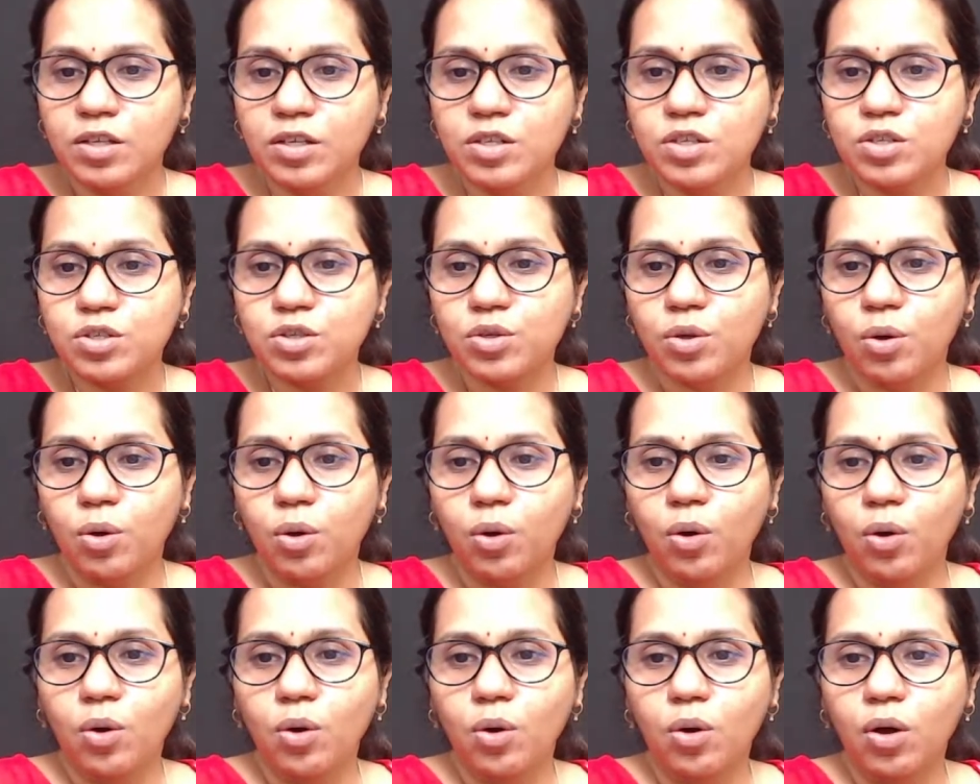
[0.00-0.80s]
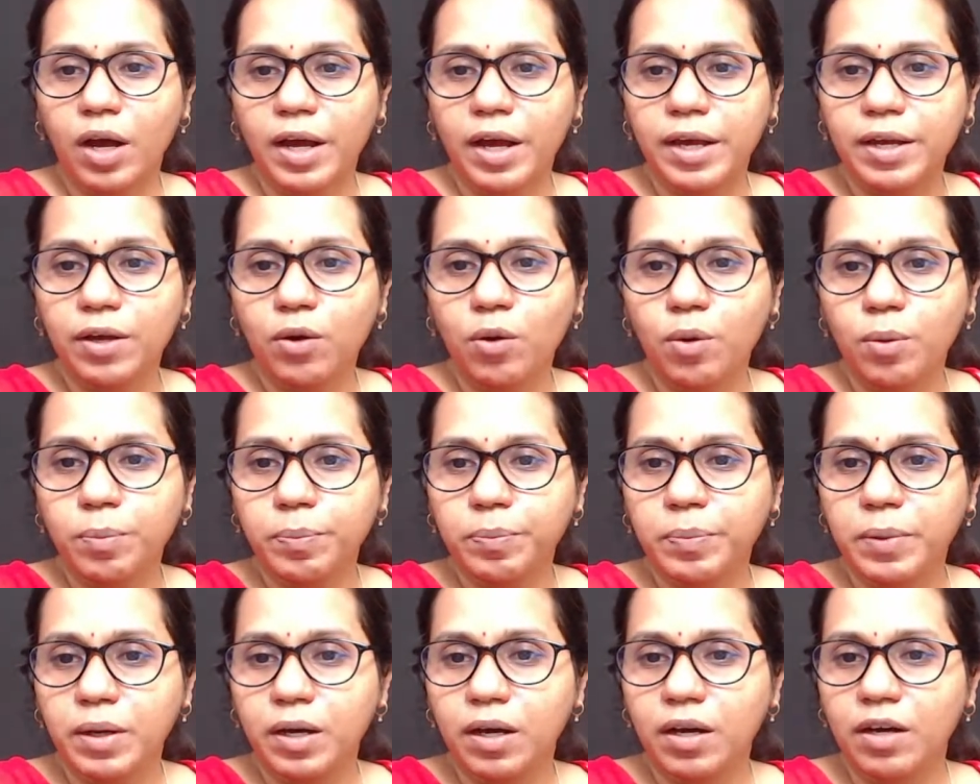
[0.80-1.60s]
So I
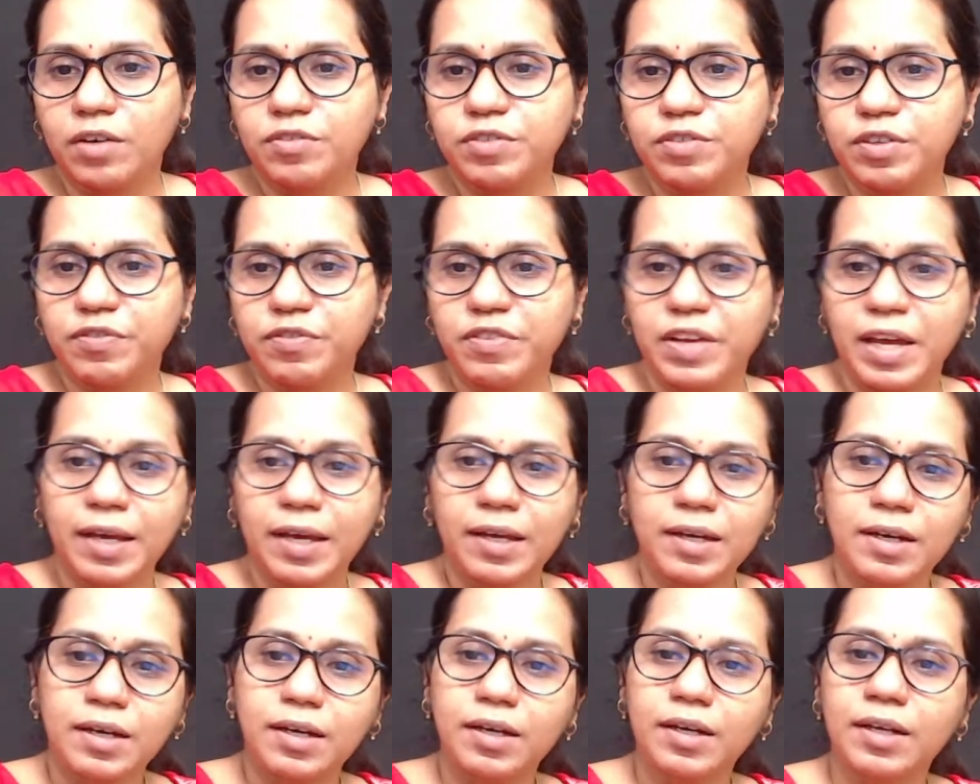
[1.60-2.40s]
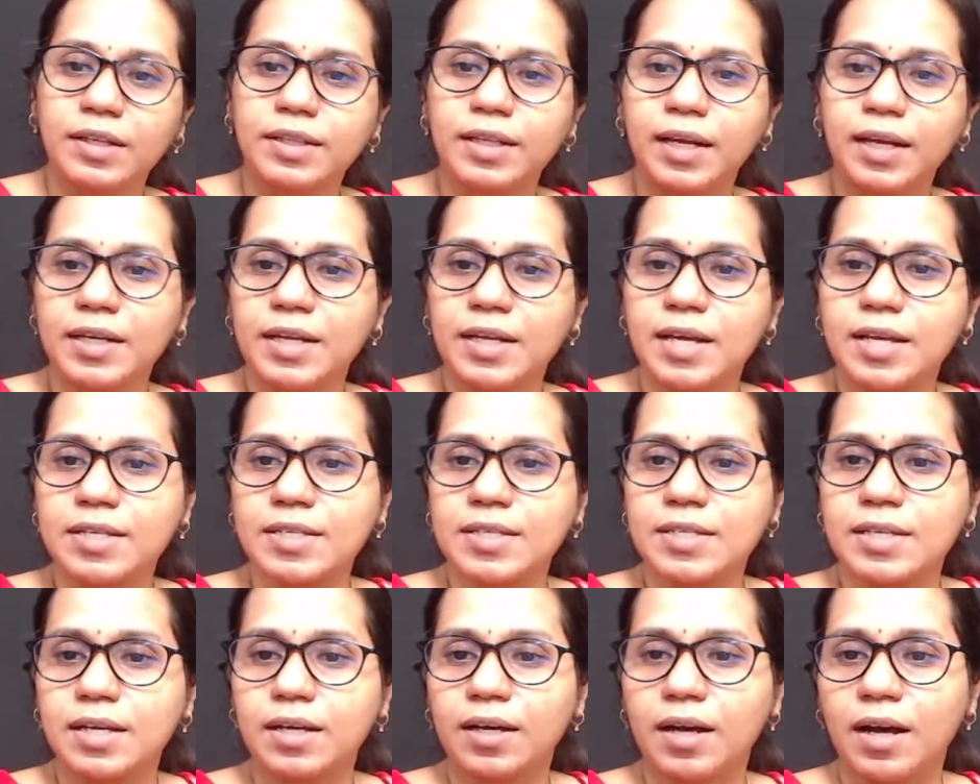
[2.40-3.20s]
hope Vivek, that
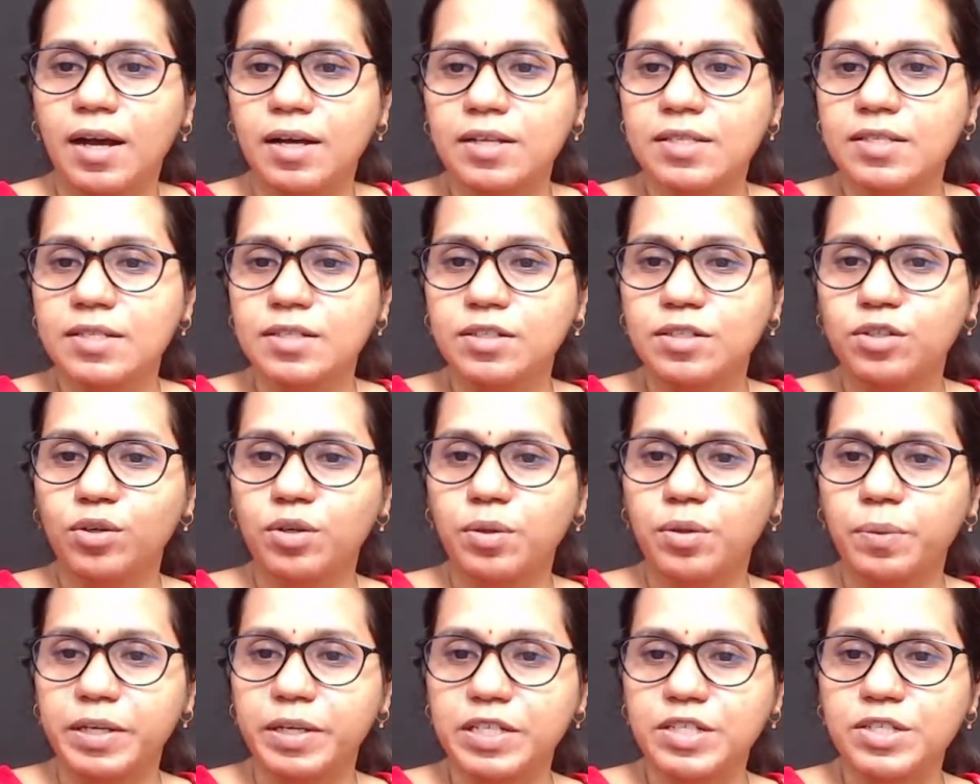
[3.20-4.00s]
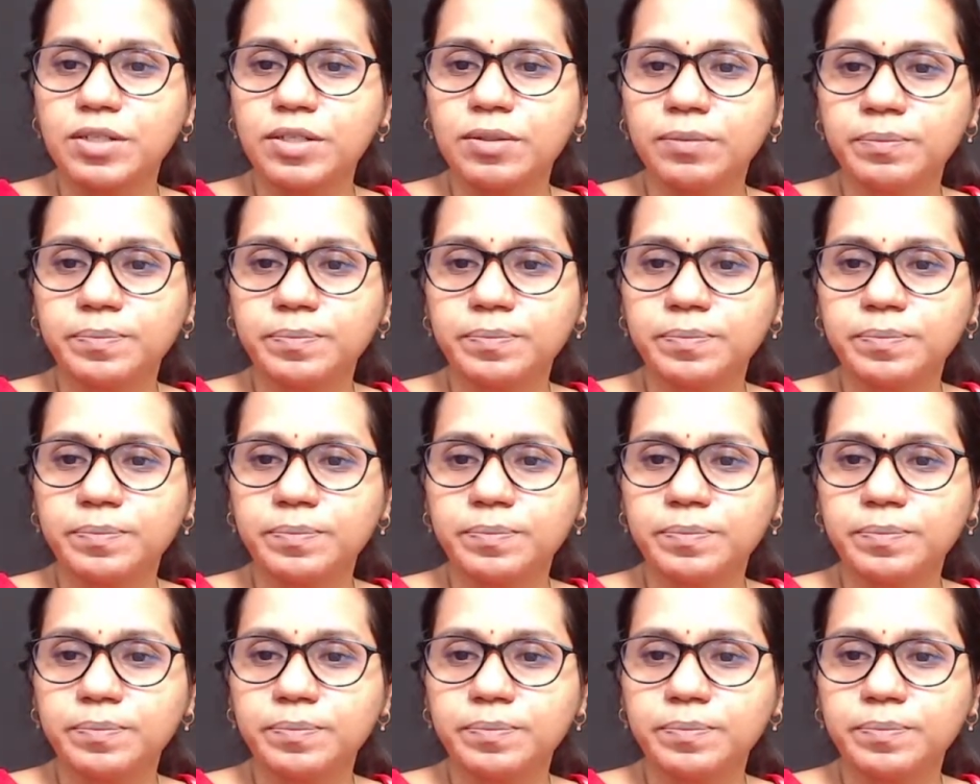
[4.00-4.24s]
has answered your question.